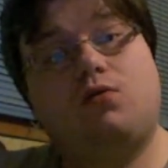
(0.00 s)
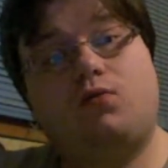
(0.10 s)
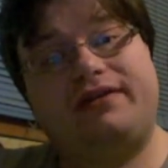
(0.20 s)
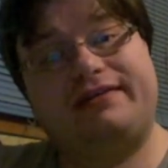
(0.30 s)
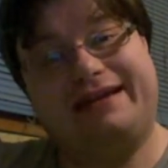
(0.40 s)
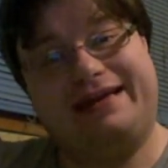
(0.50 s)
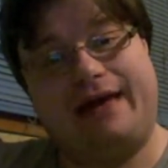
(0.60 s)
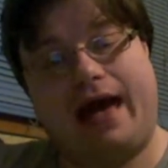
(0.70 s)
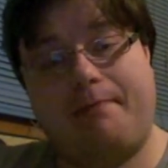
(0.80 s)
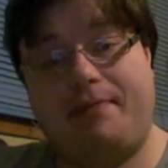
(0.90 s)
what's going to
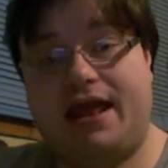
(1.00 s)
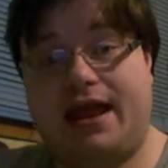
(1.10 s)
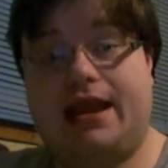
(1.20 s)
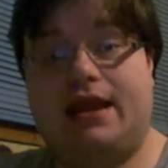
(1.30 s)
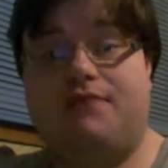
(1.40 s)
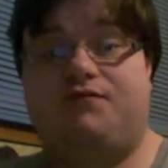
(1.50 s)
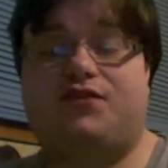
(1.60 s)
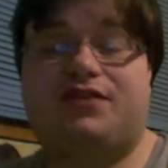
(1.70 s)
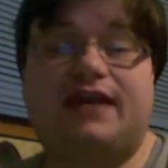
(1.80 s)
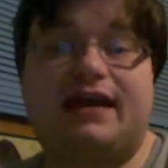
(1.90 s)
happen
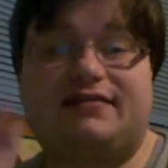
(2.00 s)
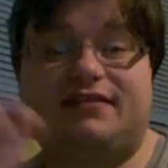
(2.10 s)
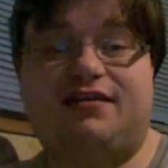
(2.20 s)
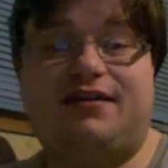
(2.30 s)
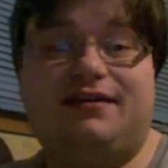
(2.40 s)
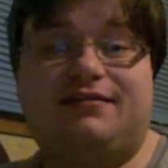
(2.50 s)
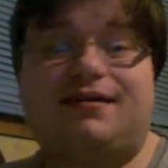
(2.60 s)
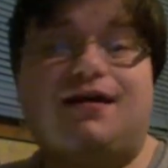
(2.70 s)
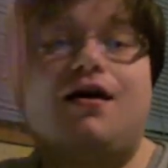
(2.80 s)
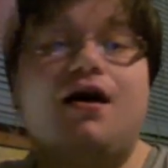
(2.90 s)
for the next
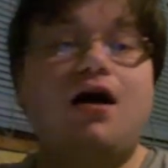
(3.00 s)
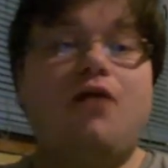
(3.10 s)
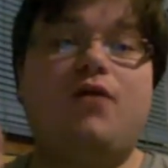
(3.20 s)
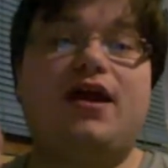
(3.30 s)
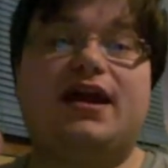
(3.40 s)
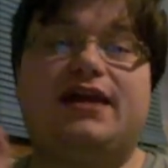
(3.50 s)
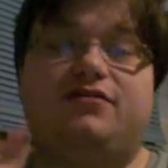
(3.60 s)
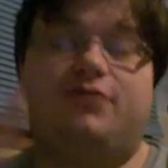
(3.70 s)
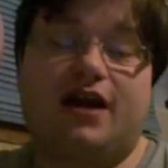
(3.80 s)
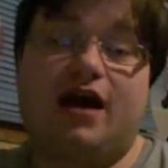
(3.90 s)
series when I
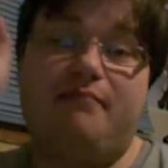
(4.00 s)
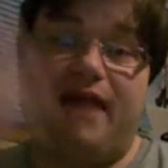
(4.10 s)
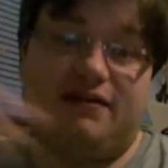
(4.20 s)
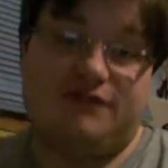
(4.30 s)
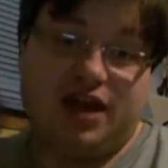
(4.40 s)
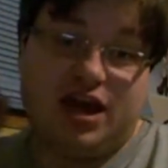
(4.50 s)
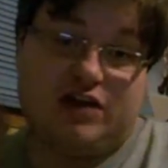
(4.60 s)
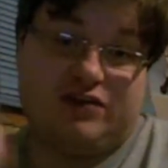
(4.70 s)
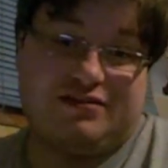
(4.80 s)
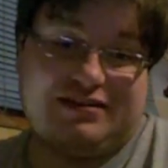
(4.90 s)
do a comeback
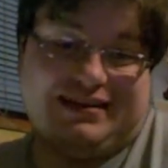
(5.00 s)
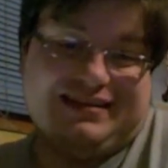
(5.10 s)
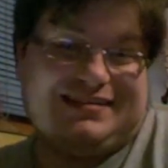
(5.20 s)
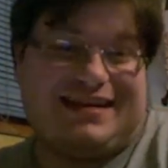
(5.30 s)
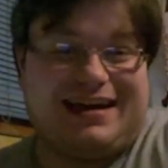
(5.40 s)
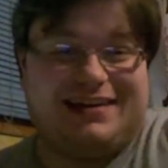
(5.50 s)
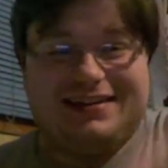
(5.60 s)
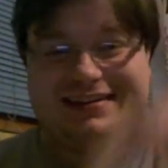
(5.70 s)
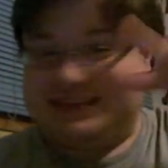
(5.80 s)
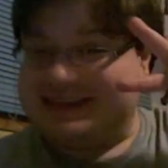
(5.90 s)
video. So,
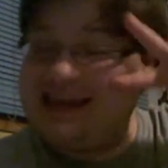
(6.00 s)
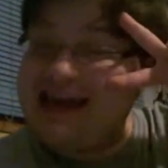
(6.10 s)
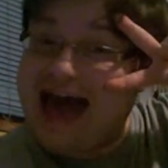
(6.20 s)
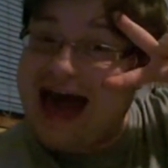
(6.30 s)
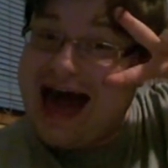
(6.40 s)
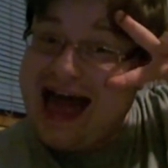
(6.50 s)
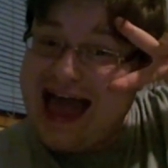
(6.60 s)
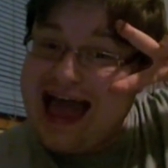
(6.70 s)
see ya!